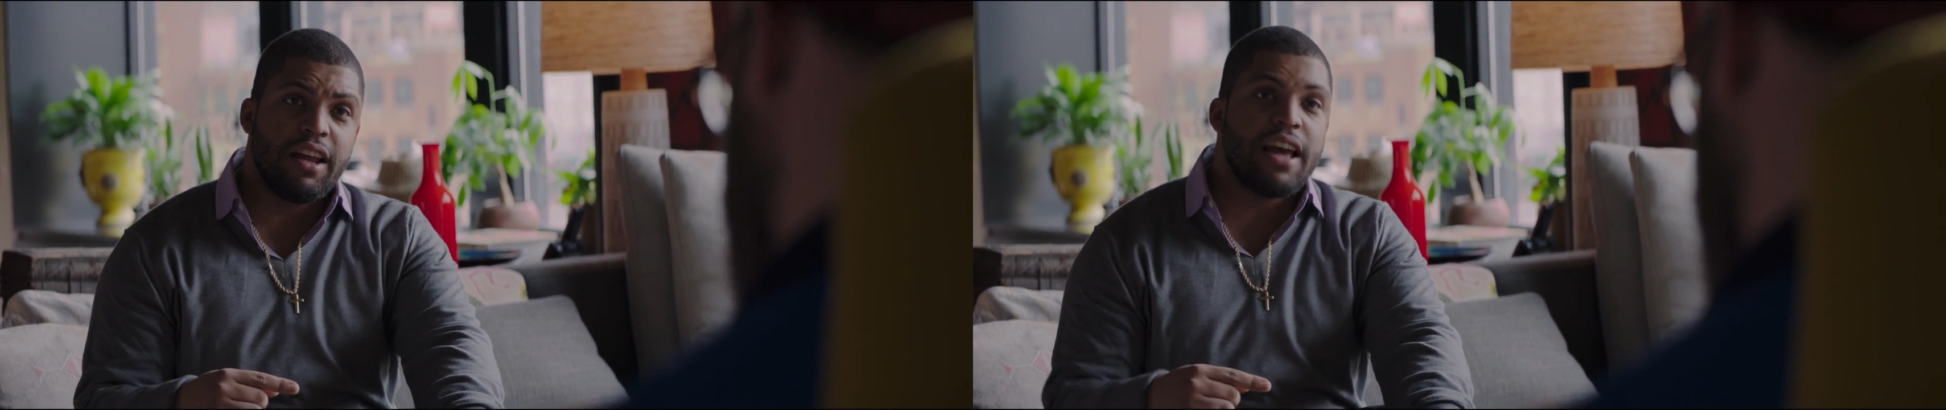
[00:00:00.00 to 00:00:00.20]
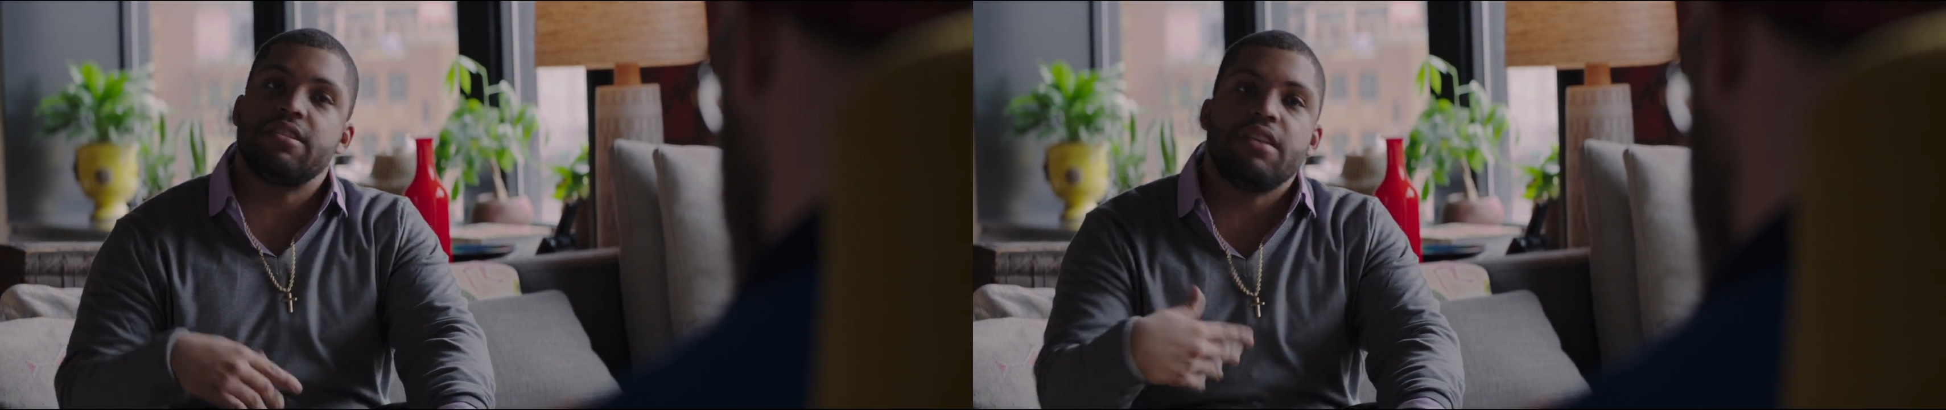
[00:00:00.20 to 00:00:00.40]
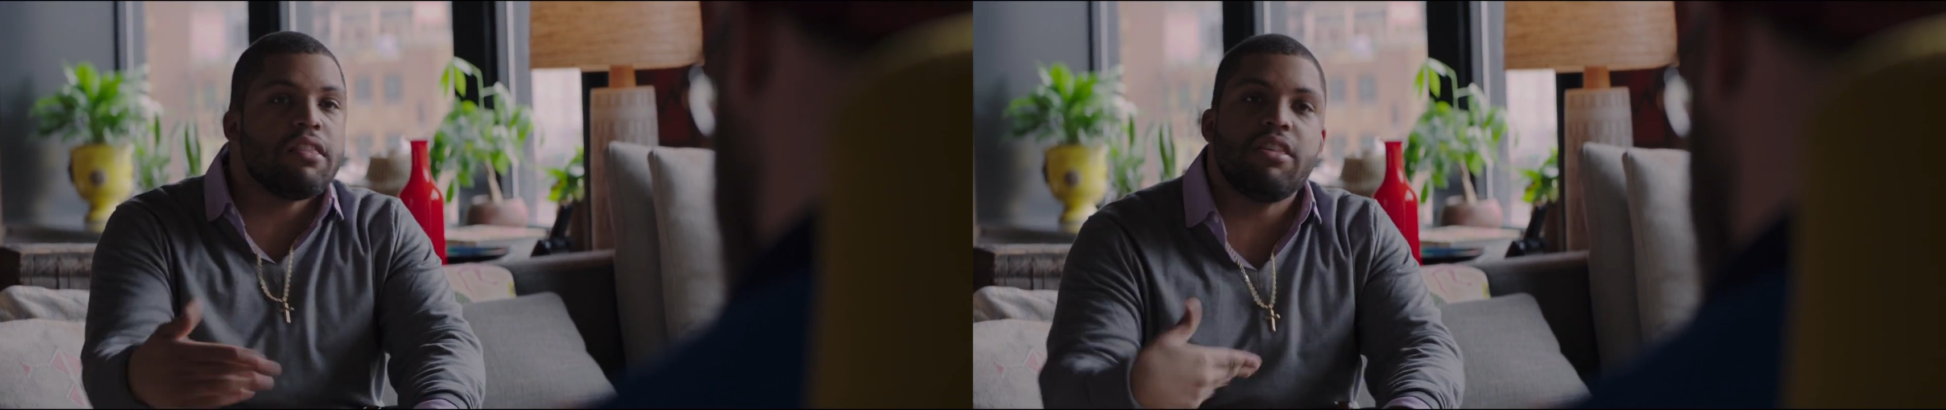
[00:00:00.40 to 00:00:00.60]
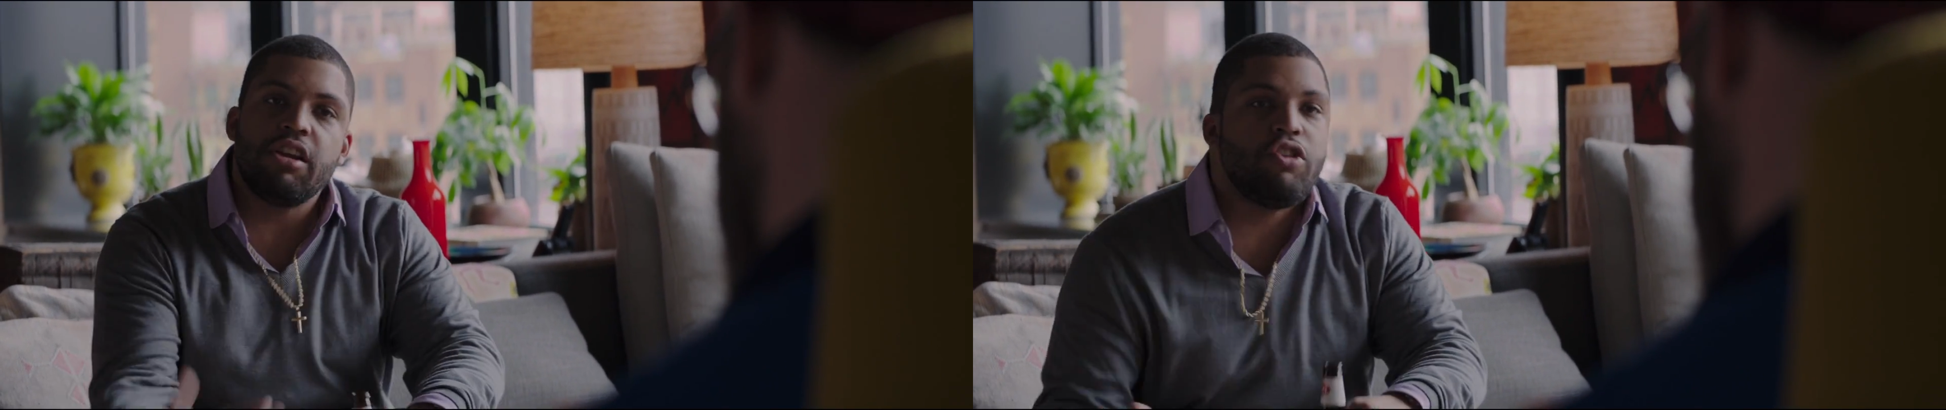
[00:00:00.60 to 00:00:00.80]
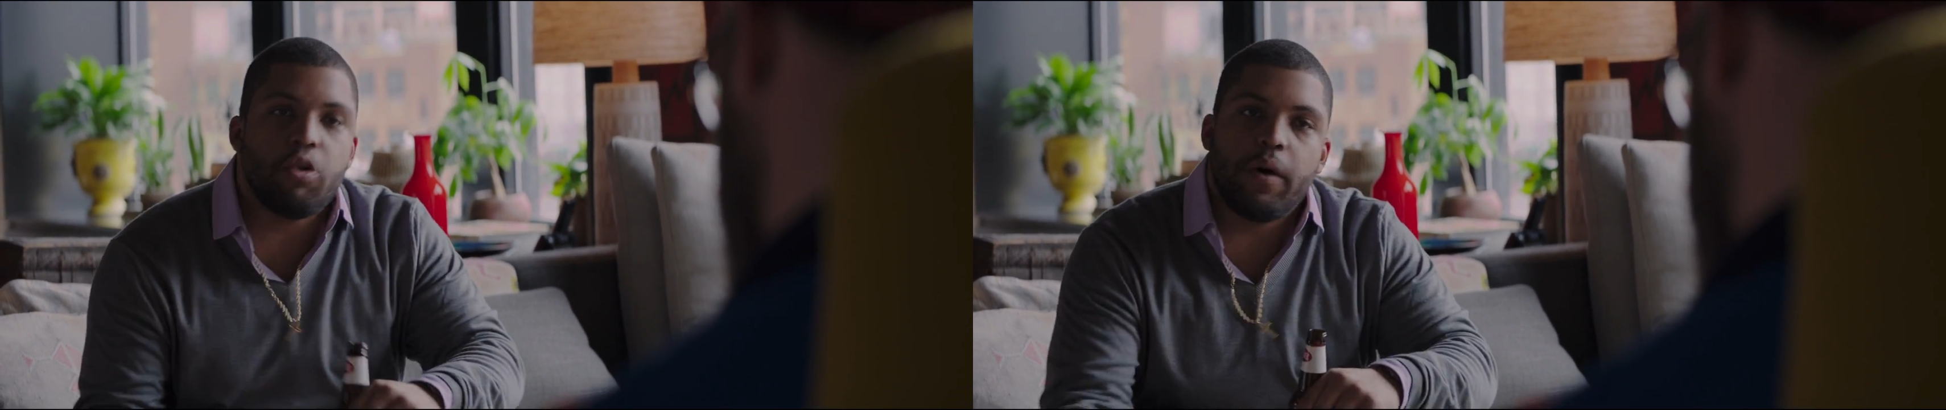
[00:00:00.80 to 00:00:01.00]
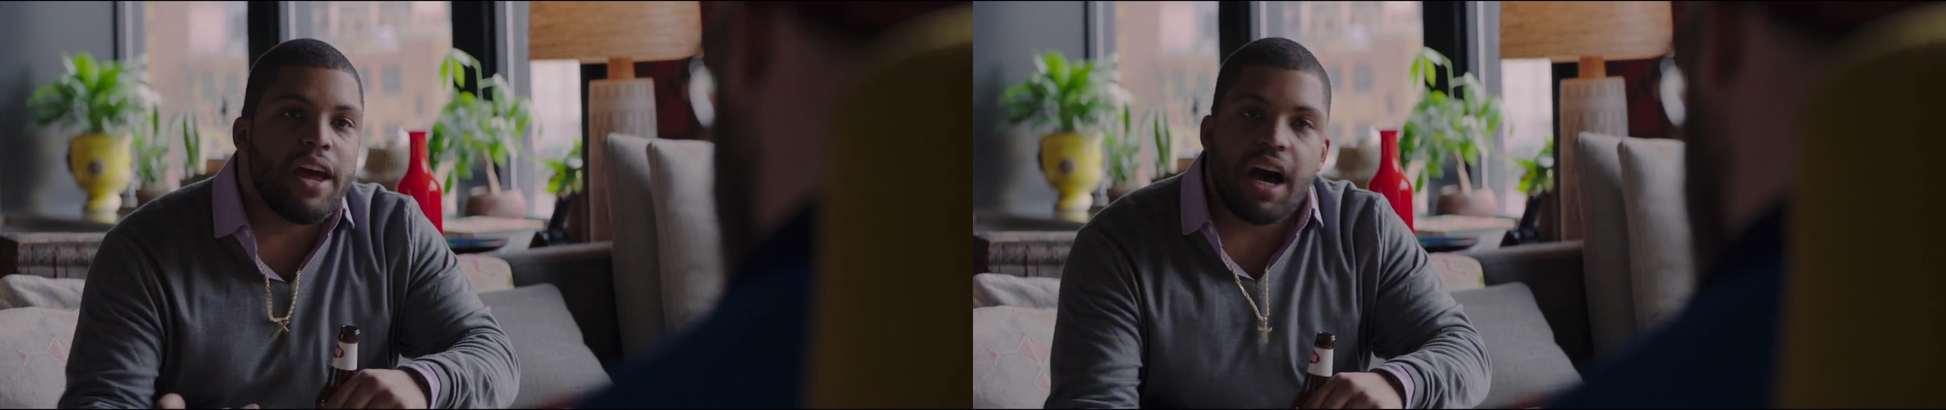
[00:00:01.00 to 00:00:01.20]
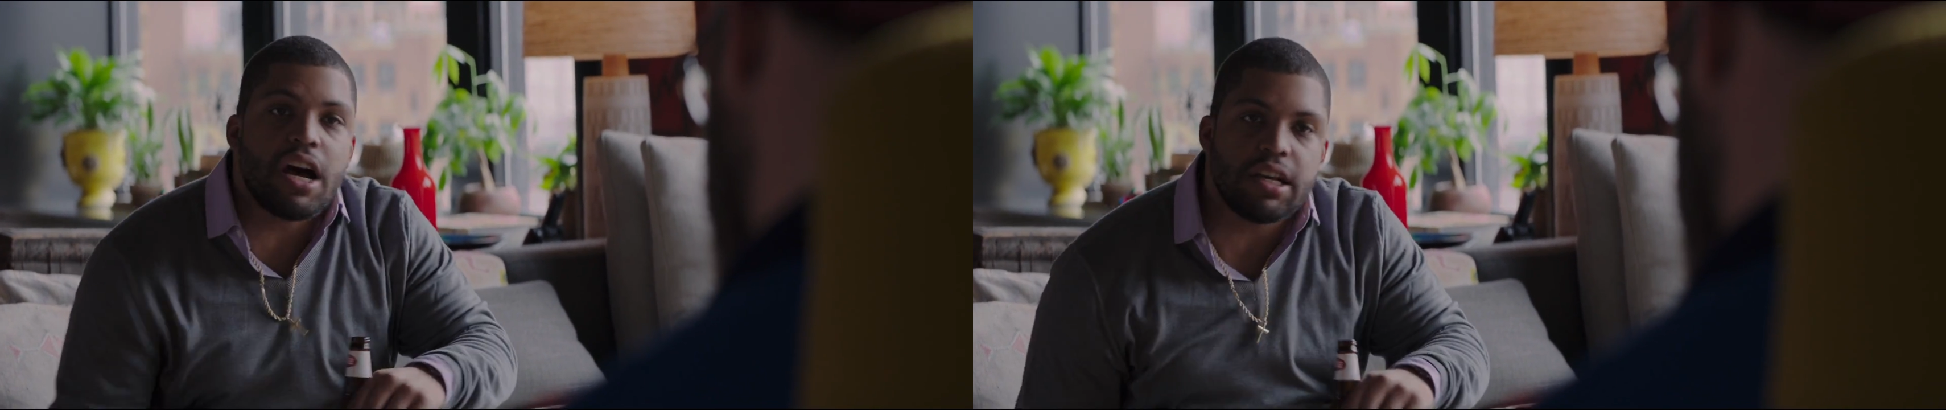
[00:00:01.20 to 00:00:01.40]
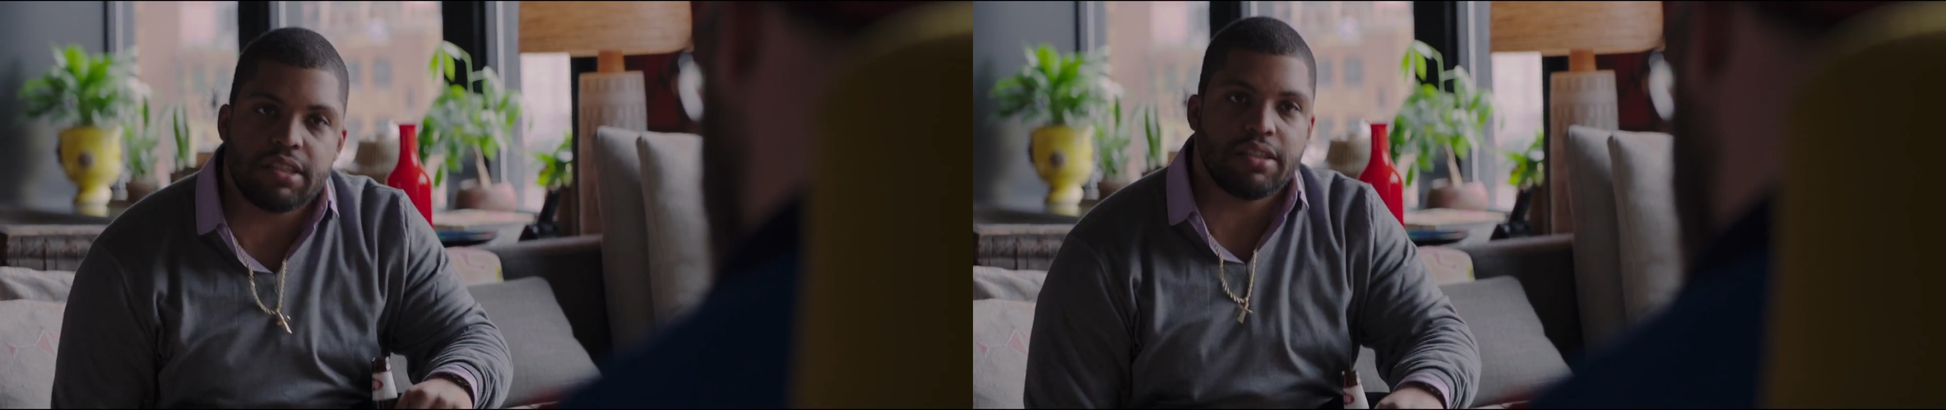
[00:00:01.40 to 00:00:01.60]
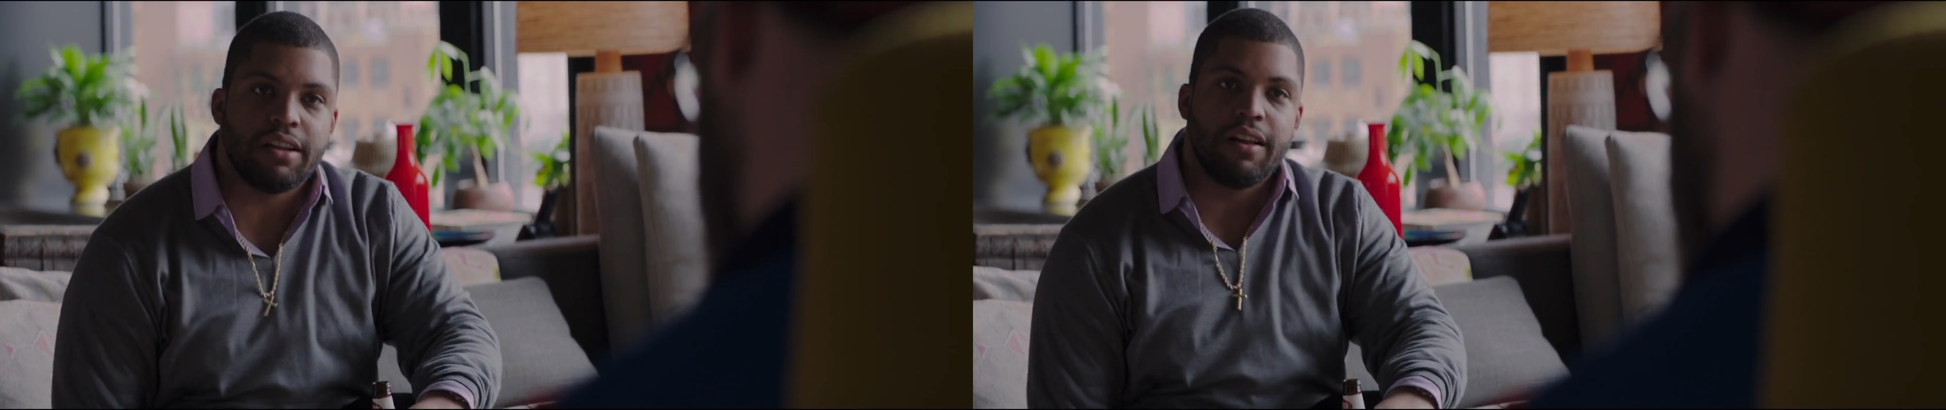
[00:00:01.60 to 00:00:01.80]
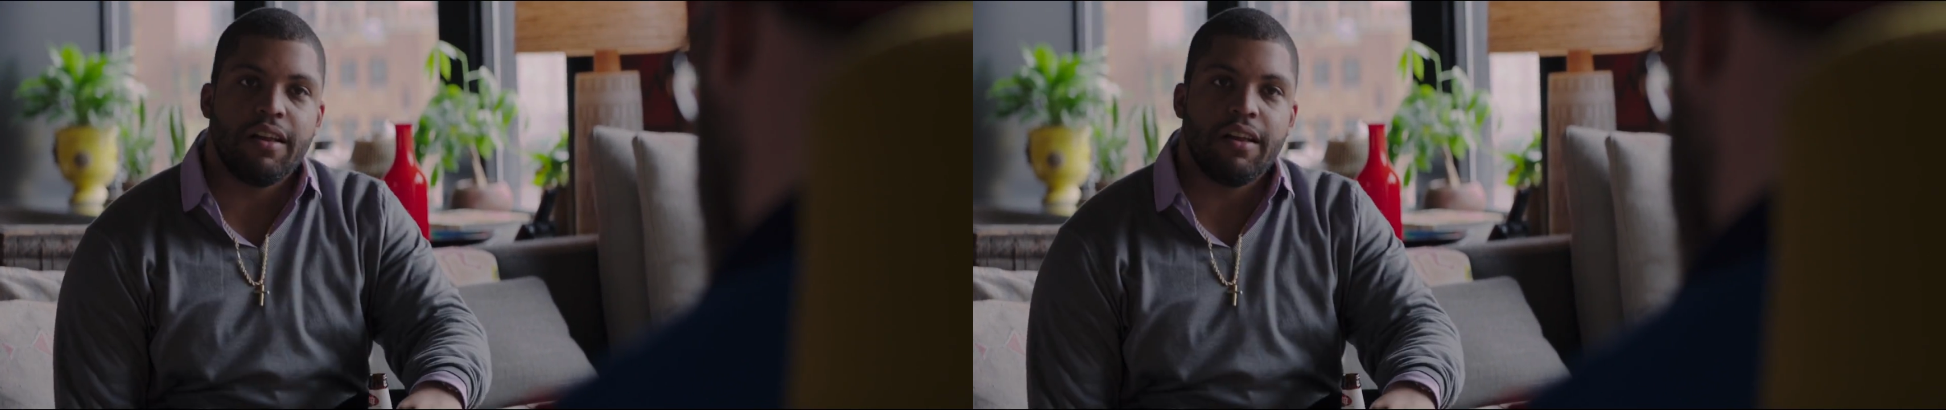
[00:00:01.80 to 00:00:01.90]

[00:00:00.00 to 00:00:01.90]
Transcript: has nothing to do with us.